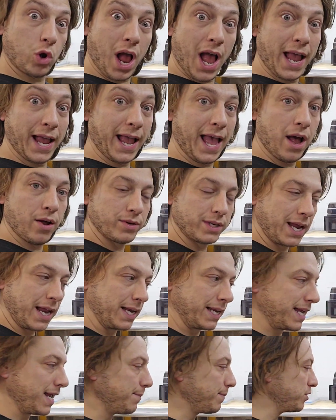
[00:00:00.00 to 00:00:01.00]
drying out
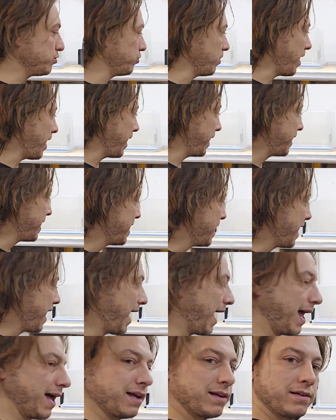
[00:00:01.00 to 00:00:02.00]
and keep it dry,
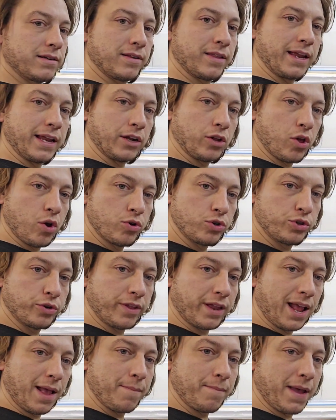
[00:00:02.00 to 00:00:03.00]
and the
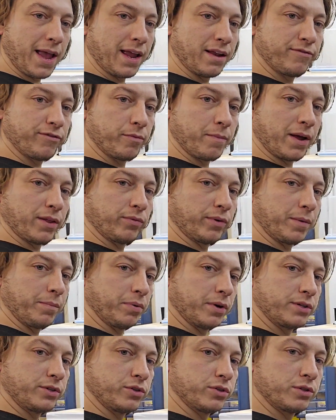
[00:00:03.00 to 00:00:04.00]
enclosure that I made for my
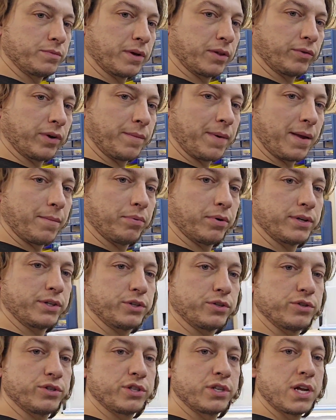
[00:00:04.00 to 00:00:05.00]
three printers, my three main
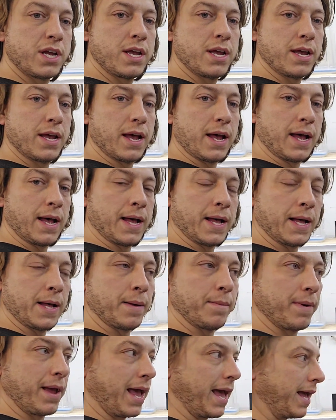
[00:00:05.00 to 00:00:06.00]
printers,
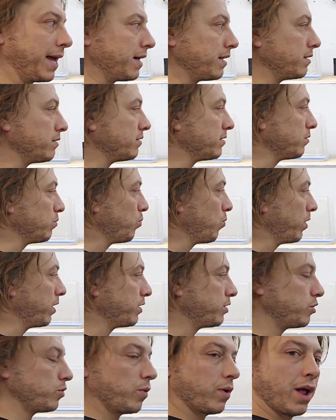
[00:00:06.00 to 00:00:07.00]
um, and
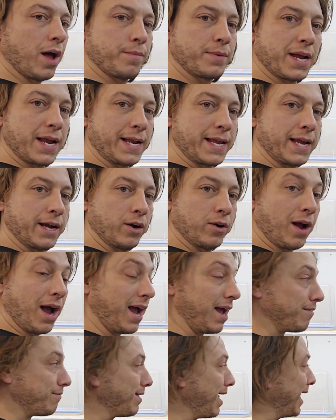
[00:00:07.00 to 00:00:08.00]
wanted to do an update
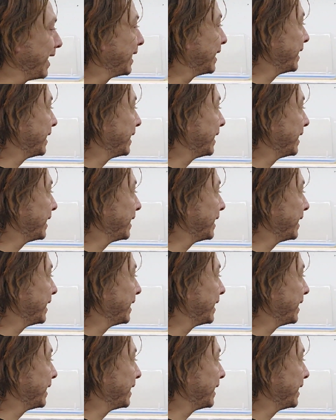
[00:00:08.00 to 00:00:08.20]
here. I have